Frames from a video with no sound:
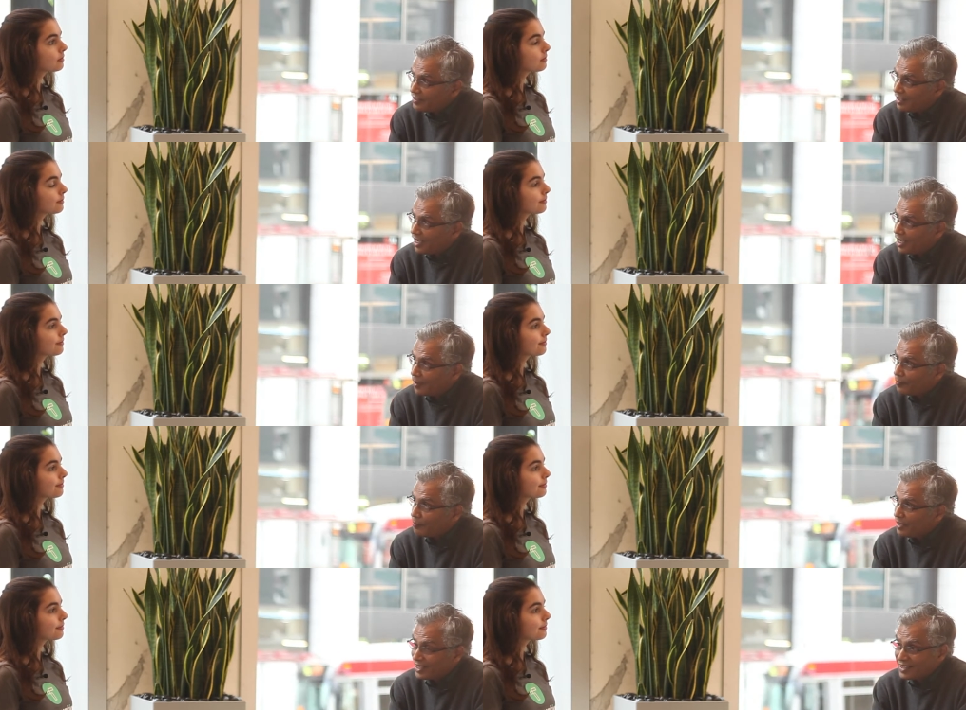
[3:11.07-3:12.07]
Speaker 1: um,
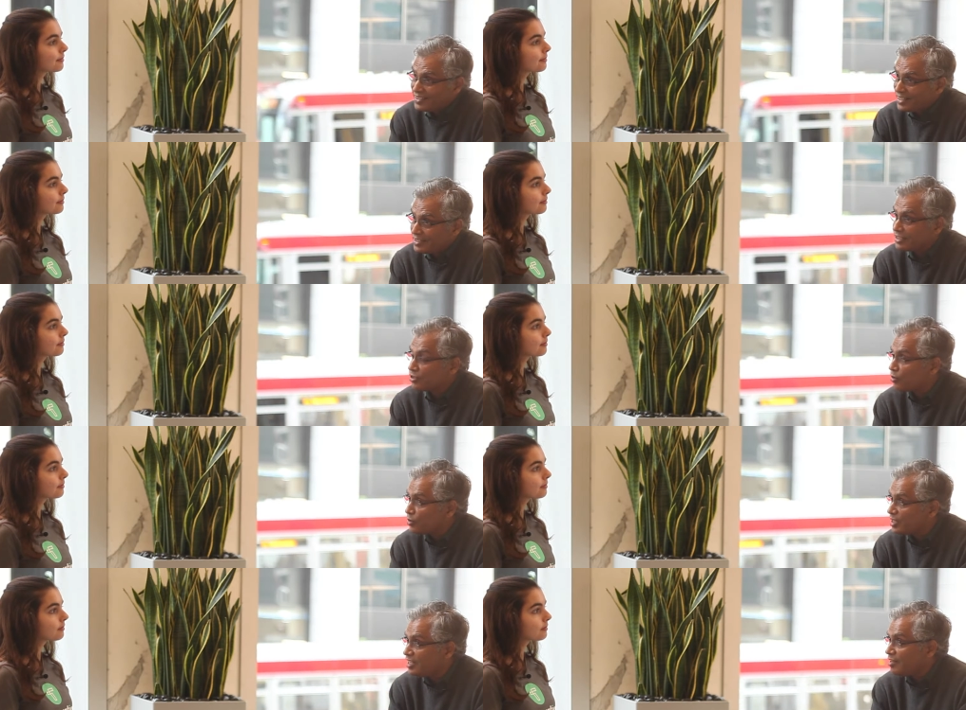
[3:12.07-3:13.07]
because they're just
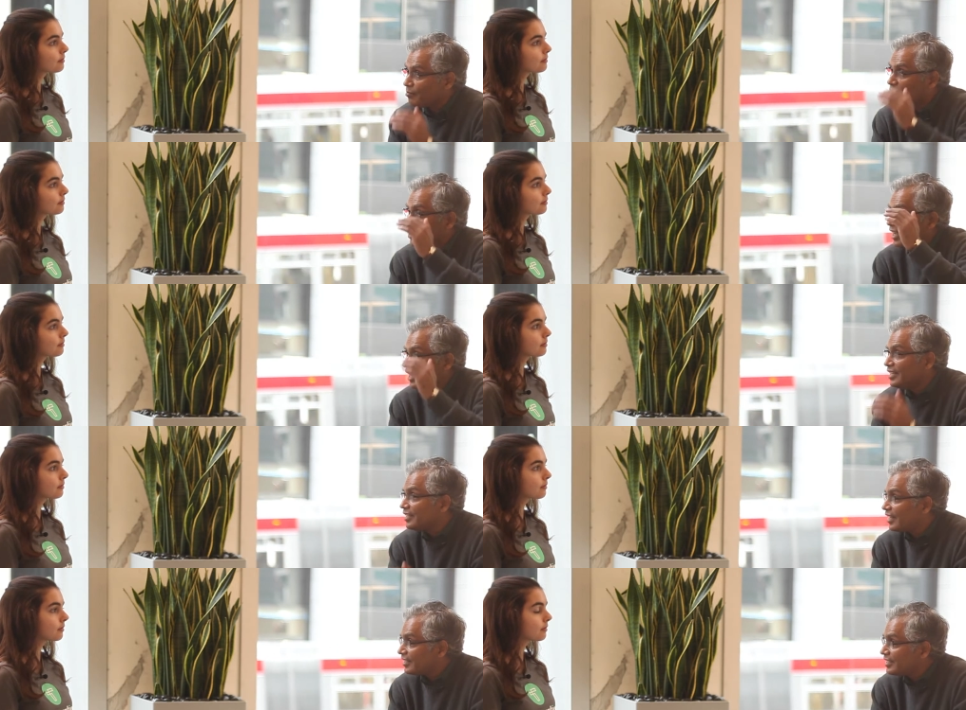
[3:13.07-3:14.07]
routine but highly
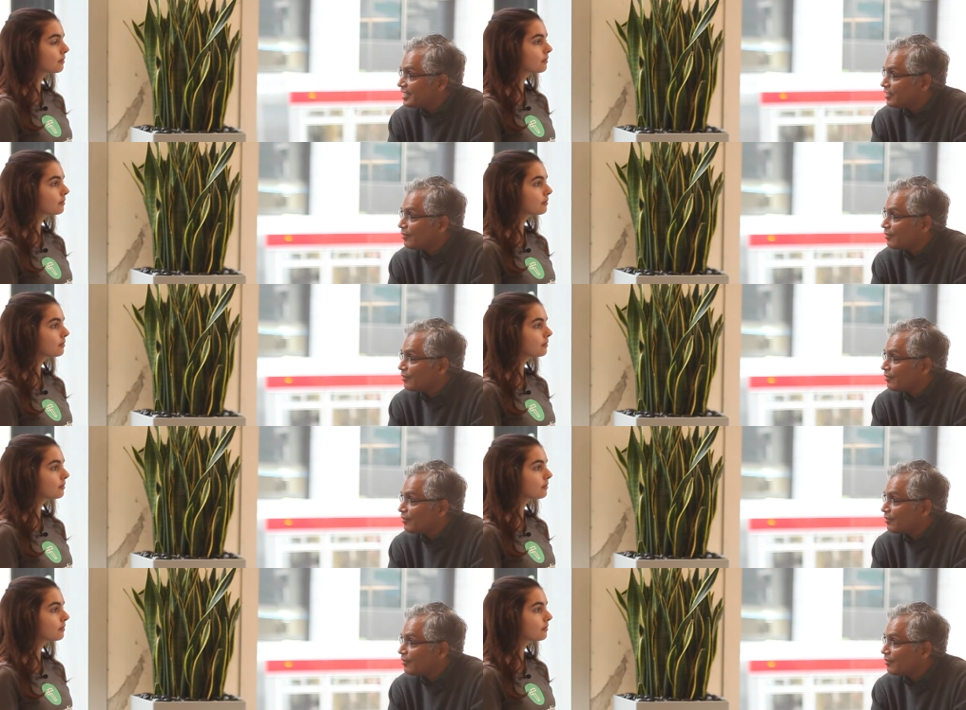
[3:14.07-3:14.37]
cognitive